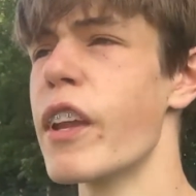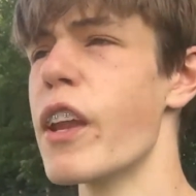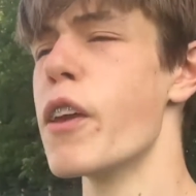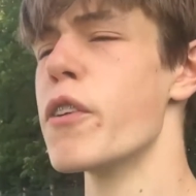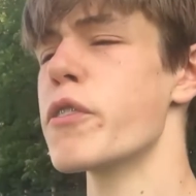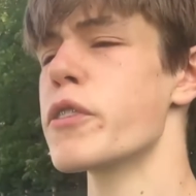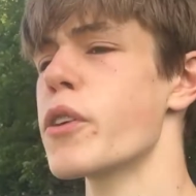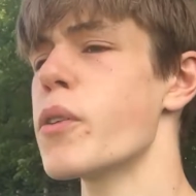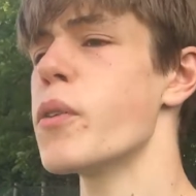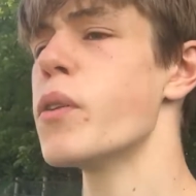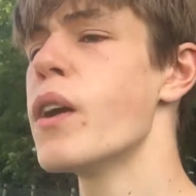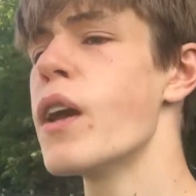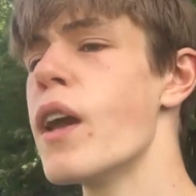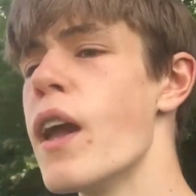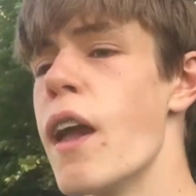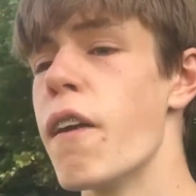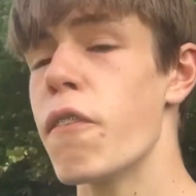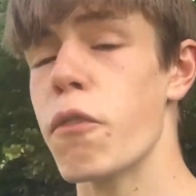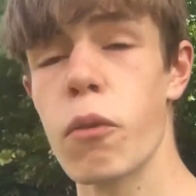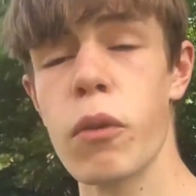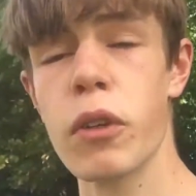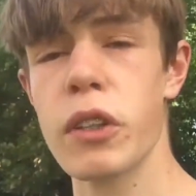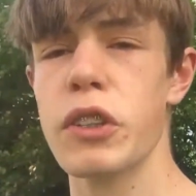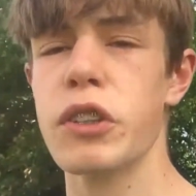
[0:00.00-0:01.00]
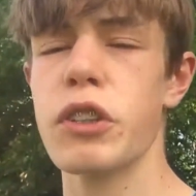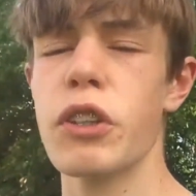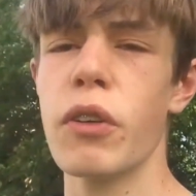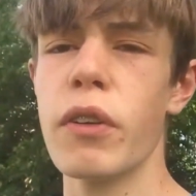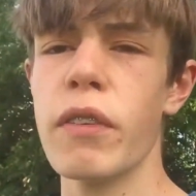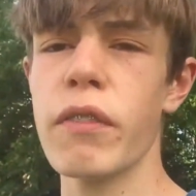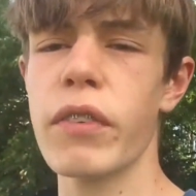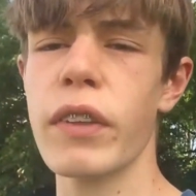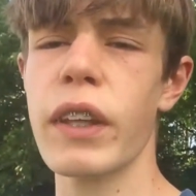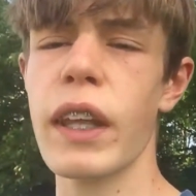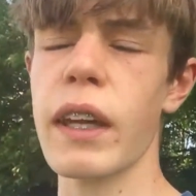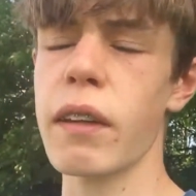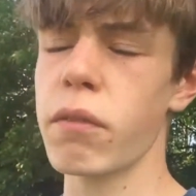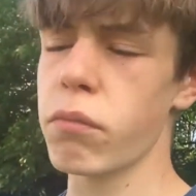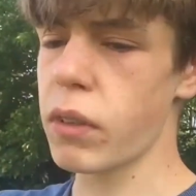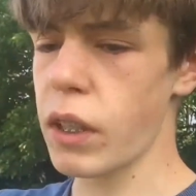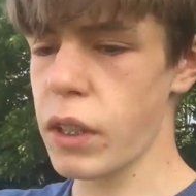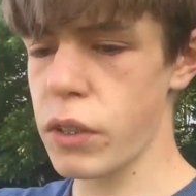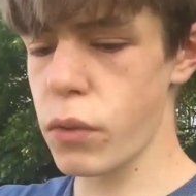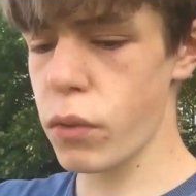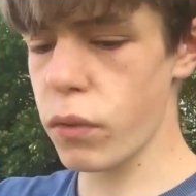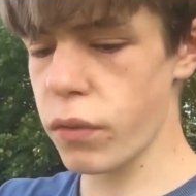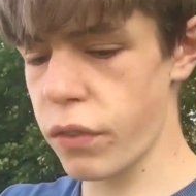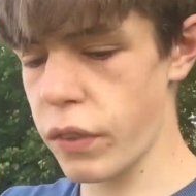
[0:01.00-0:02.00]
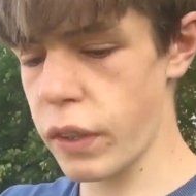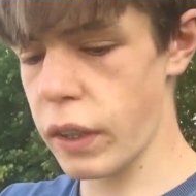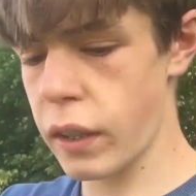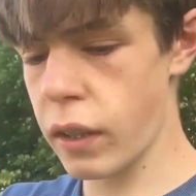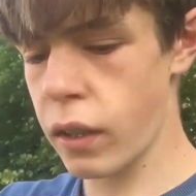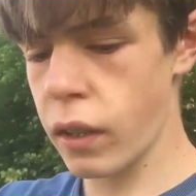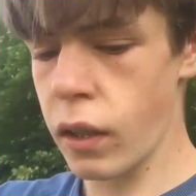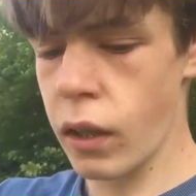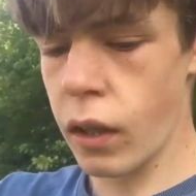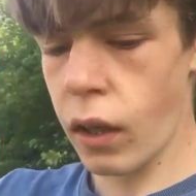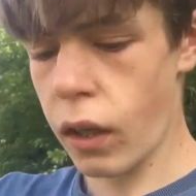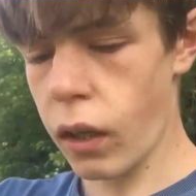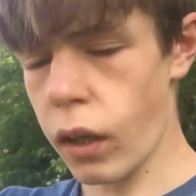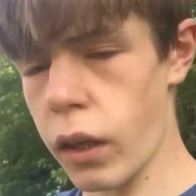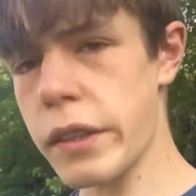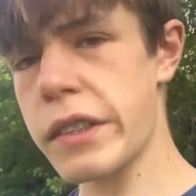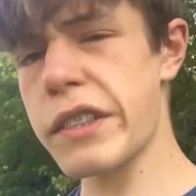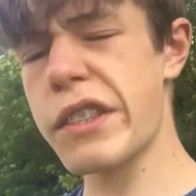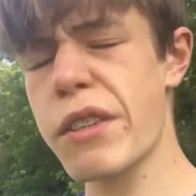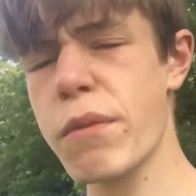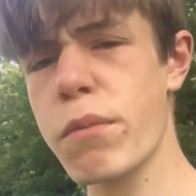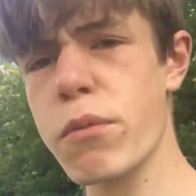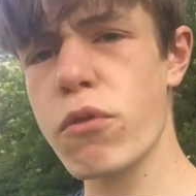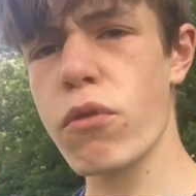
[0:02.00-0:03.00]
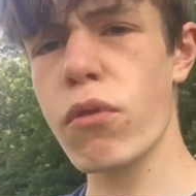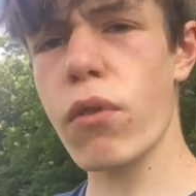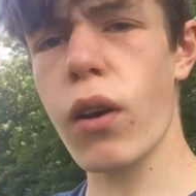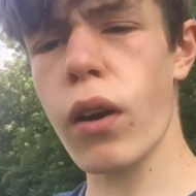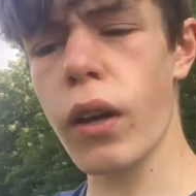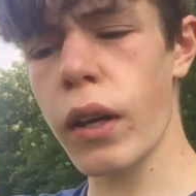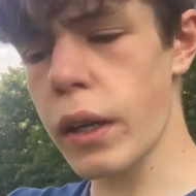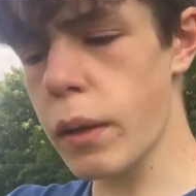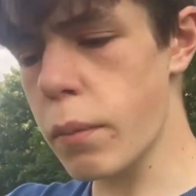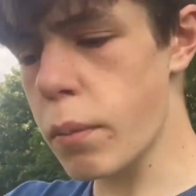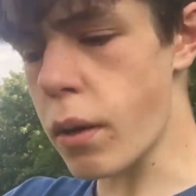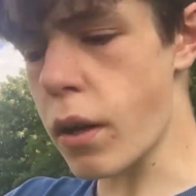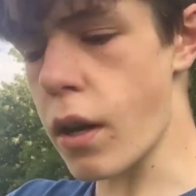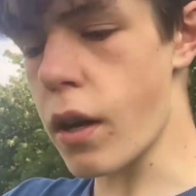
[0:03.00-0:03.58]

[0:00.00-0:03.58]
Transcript: So if you want to tune in for that sort of thing, like and subscribe.